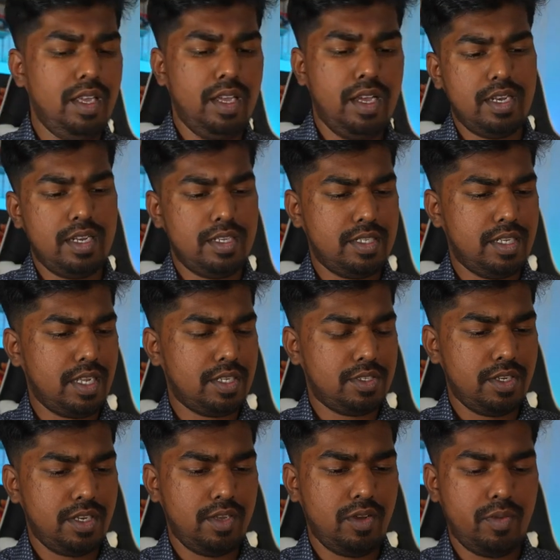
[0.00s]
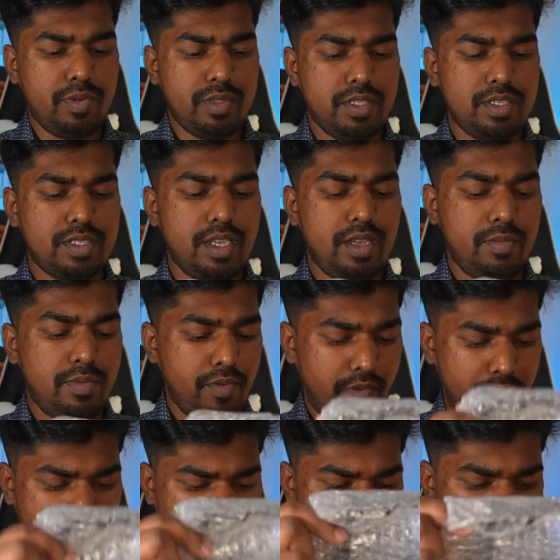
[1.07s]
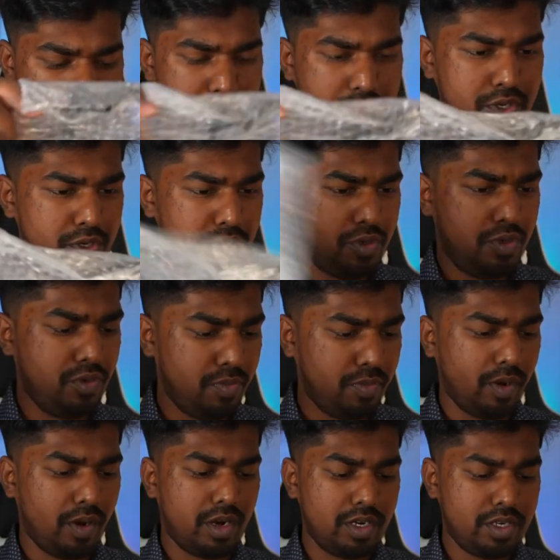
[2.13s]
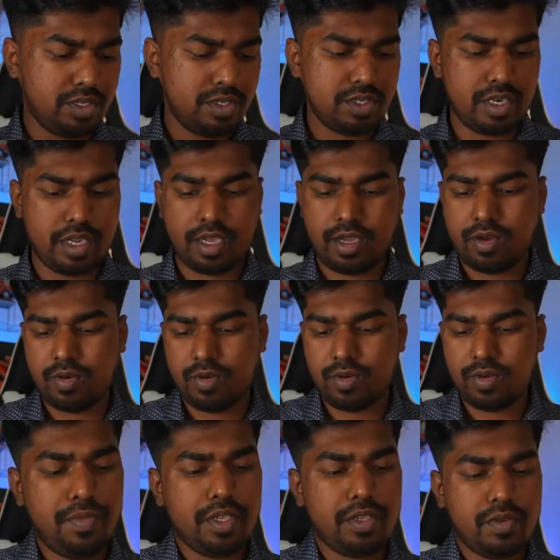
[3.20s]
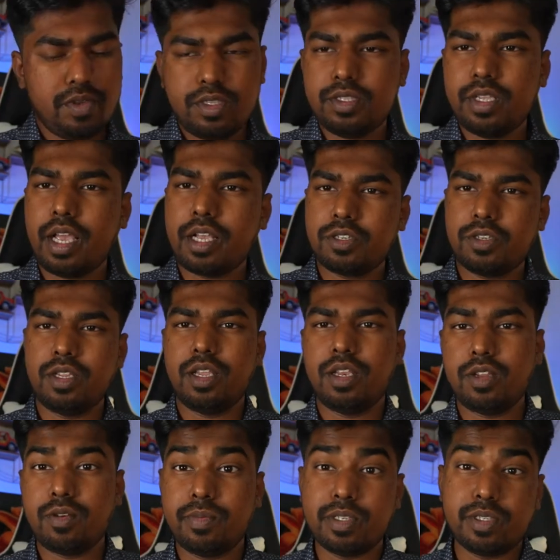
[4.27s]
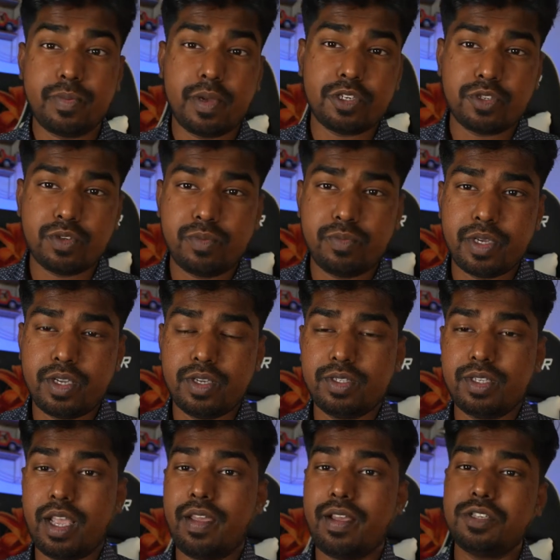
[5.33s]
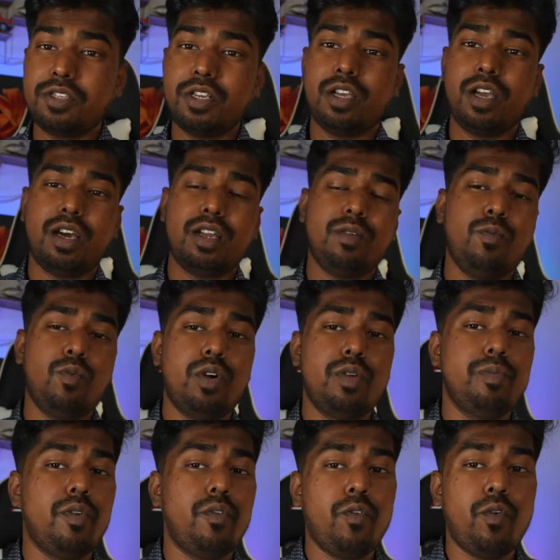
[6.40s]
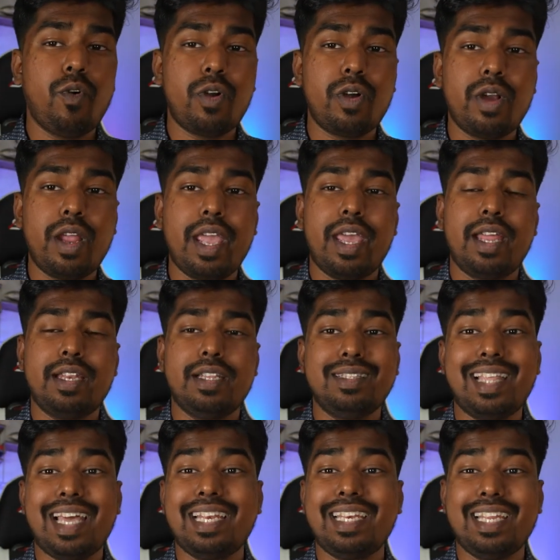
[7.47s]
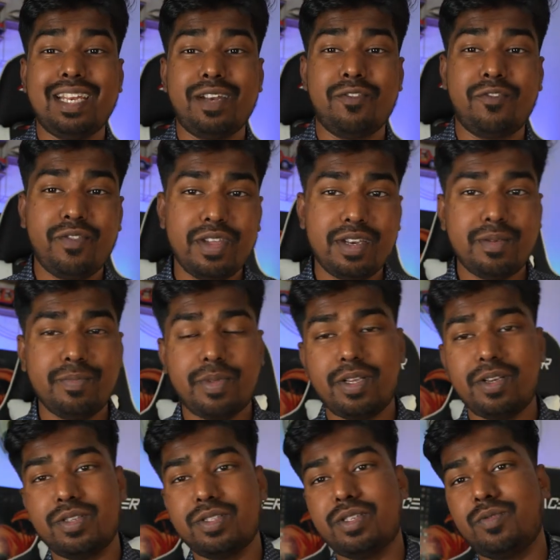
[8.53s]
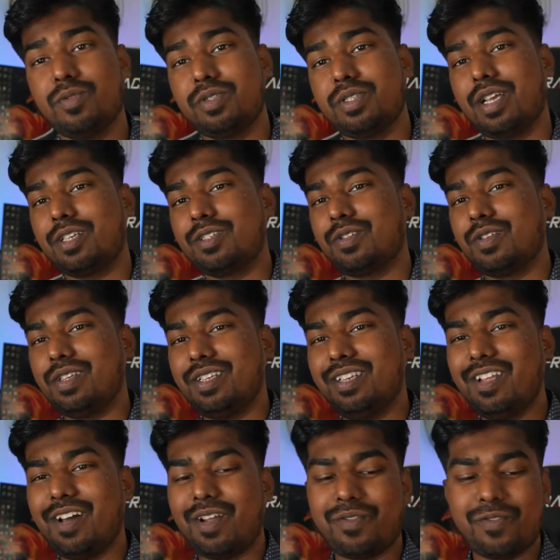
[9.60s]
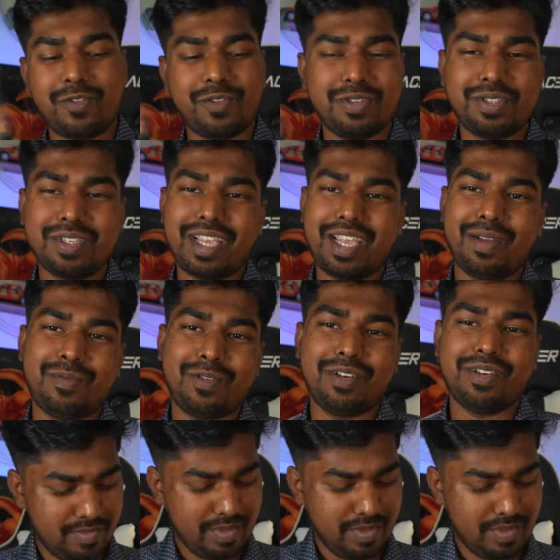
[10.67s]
So let's actually open this up. We've got two parts. Now this one is actually a little bit special because I actually got one before and that didn't fit because it was actually not for this camera.